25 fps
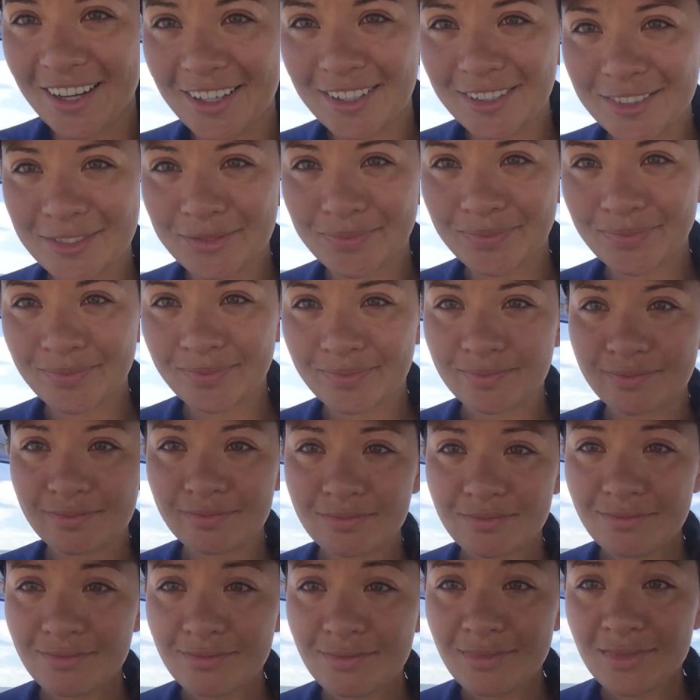um,
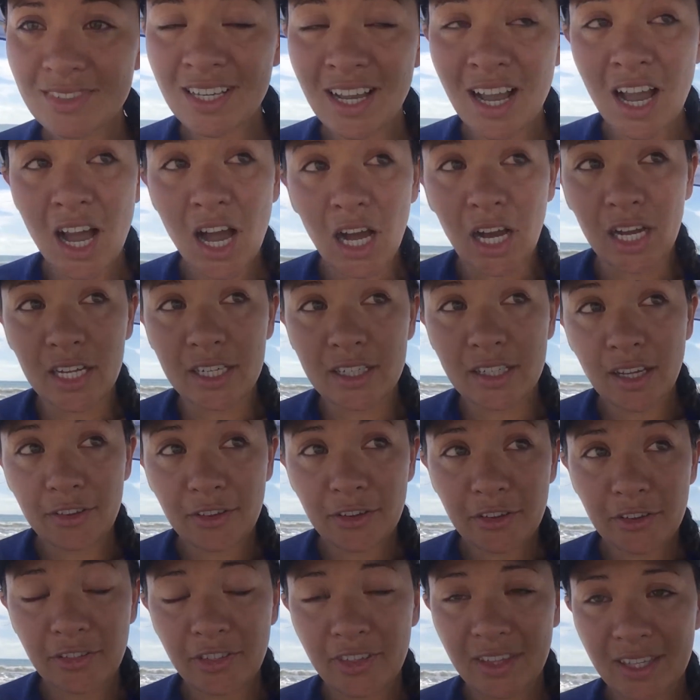
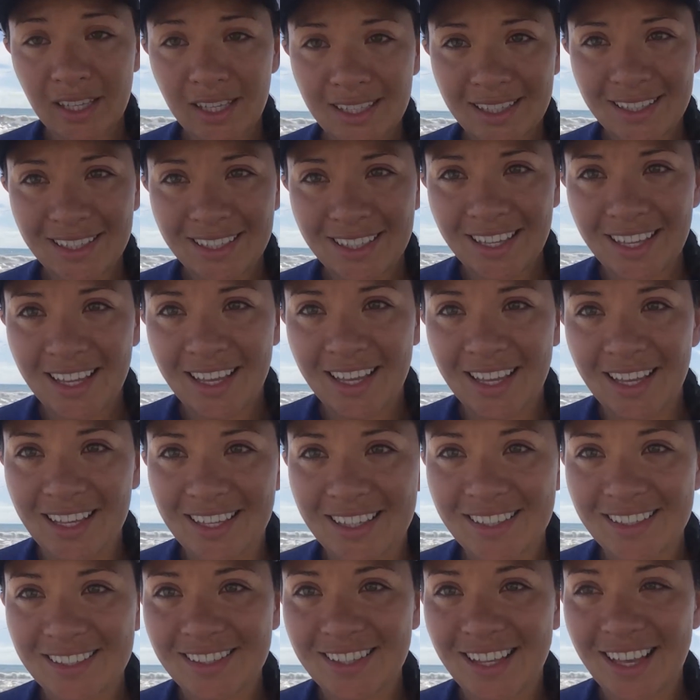another thing
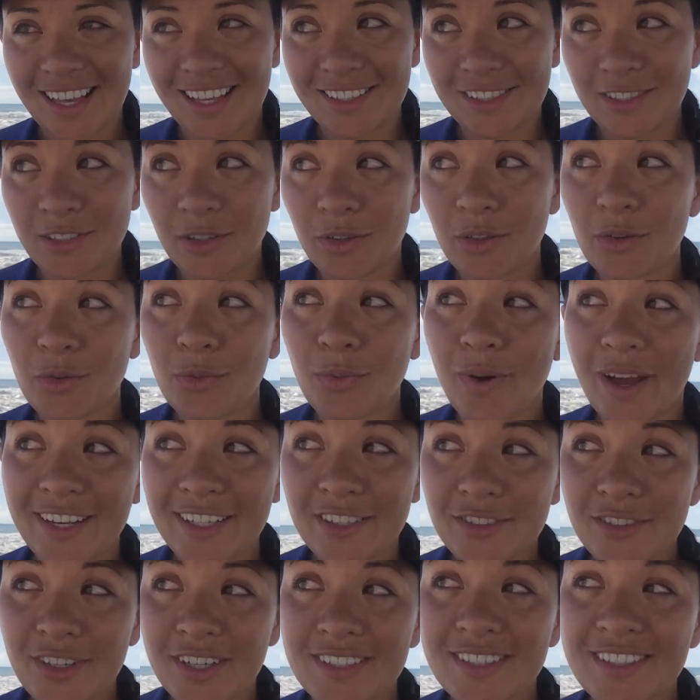is that, so the
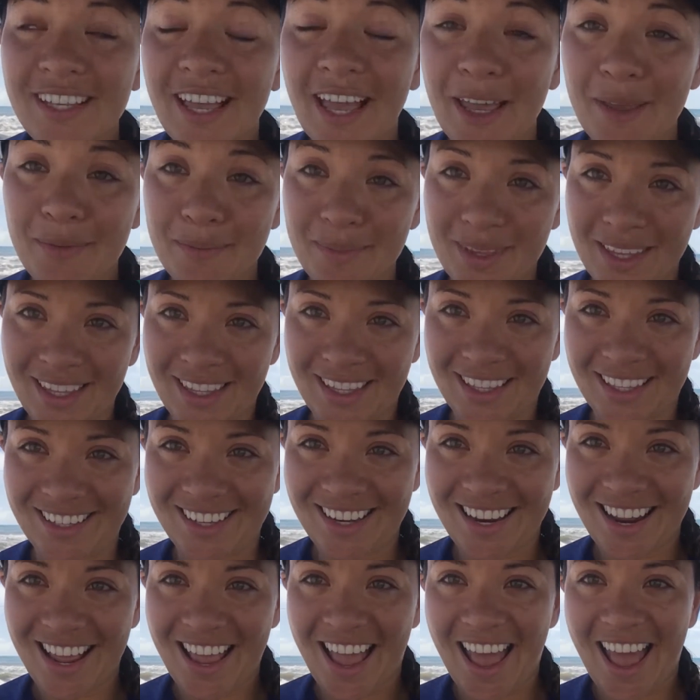wedding dress came in
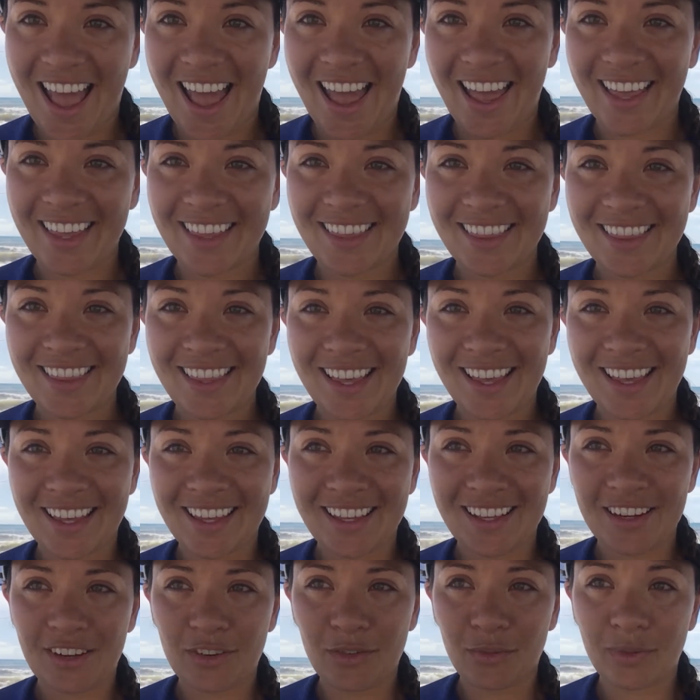and
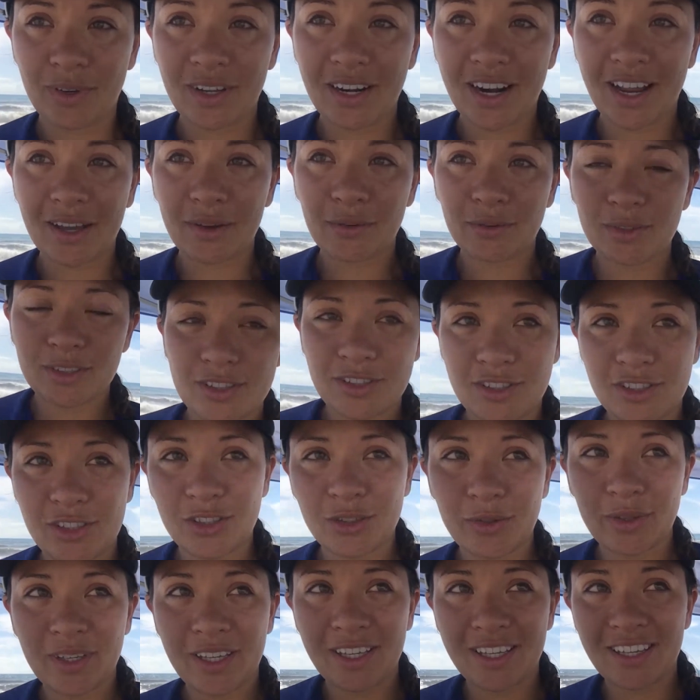then when I was
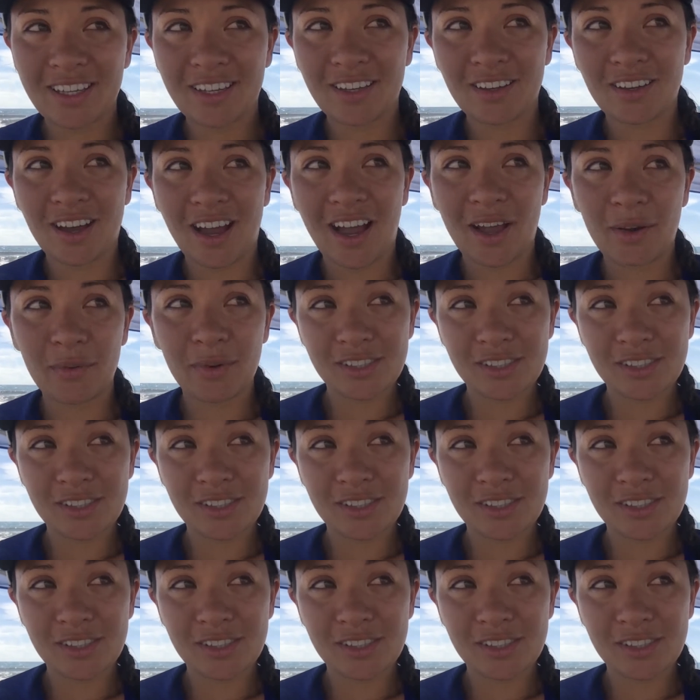doing, I